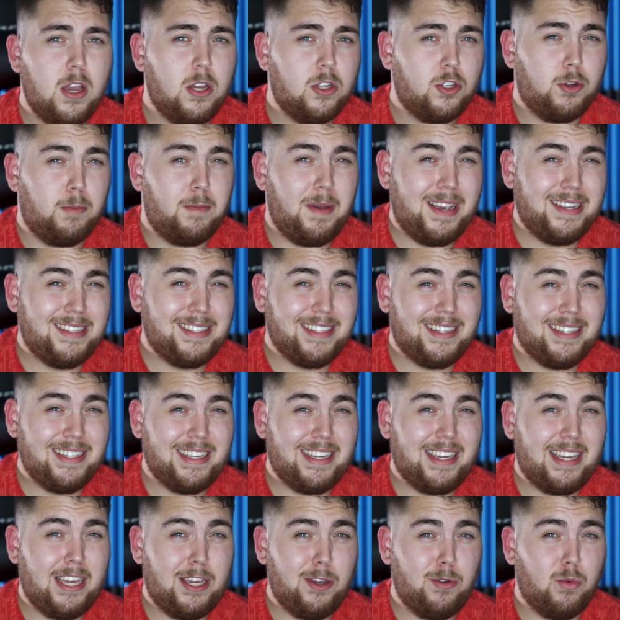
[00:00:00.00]
So basically,
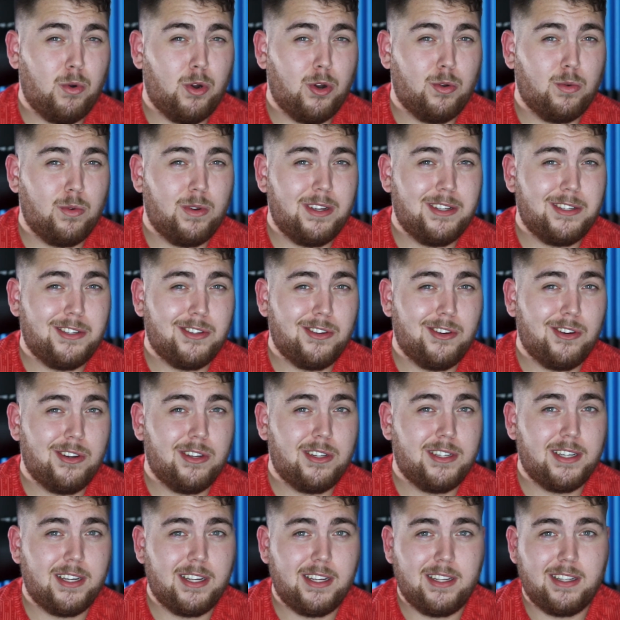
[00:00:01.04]
keyword
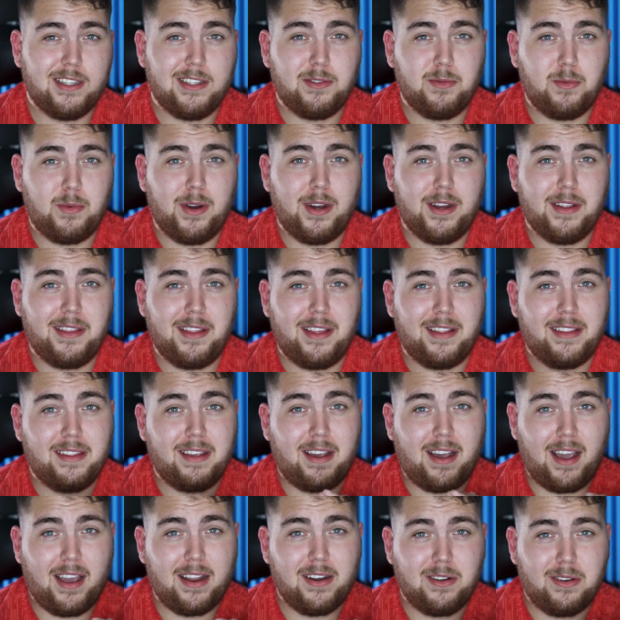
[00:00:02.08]
research is when the
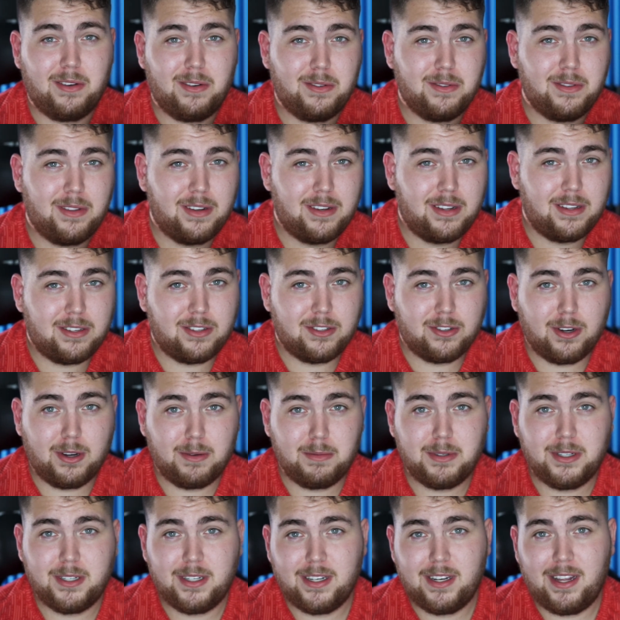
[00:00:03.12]
title, the
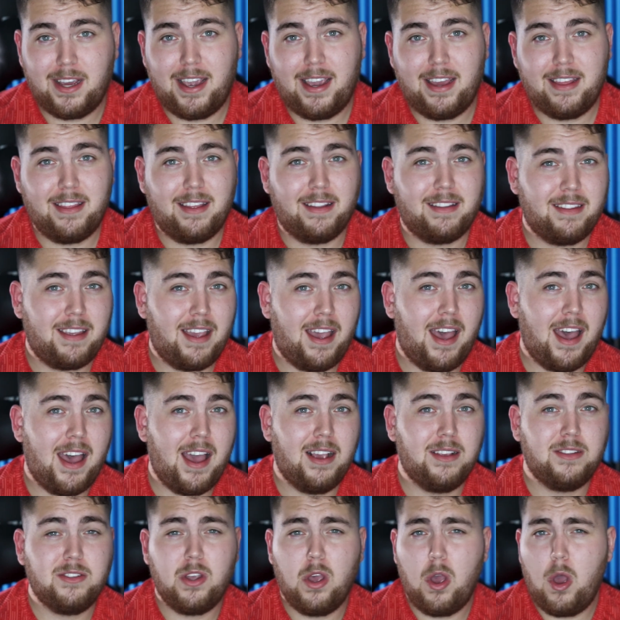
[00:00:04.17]
description, and the
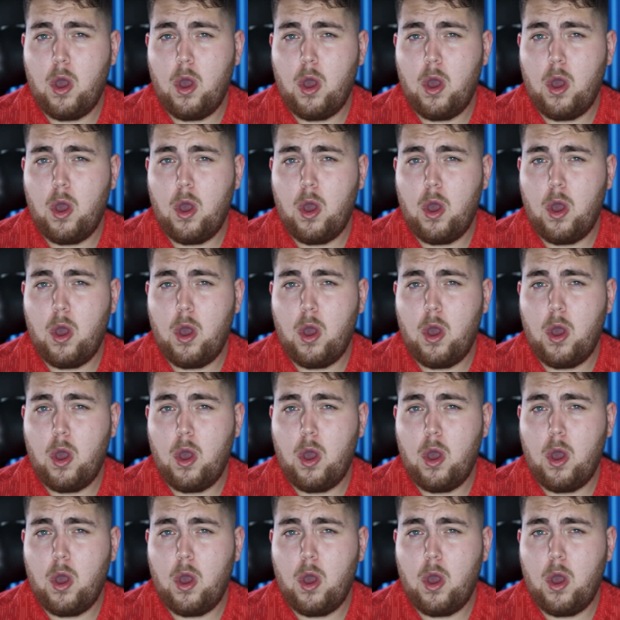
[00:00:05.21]
tags